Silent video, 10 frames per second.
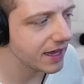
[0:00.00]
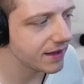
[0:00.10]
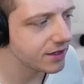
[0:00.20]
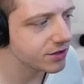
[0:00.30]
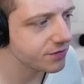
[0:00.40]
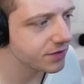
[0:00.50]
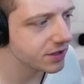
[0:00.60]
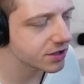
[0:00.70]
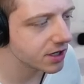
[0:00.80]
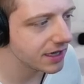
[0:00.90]
They just, they
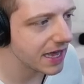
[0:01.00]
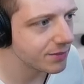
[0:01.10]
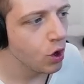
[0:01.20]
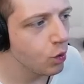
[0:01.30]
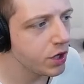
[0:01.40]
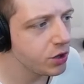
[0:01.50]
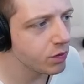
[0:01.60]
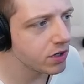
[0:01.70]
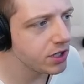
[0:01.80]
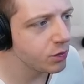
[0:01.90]
just collapsed. What do you
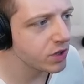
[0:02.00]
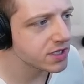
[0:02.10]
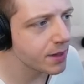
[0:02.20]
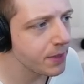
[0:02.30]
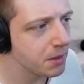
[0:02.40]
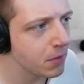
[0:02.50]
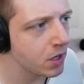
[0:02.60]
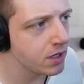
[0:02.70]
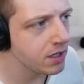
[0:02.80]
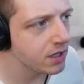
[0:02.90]
want? You want some big
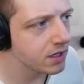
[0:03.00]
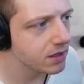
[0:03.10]
boy?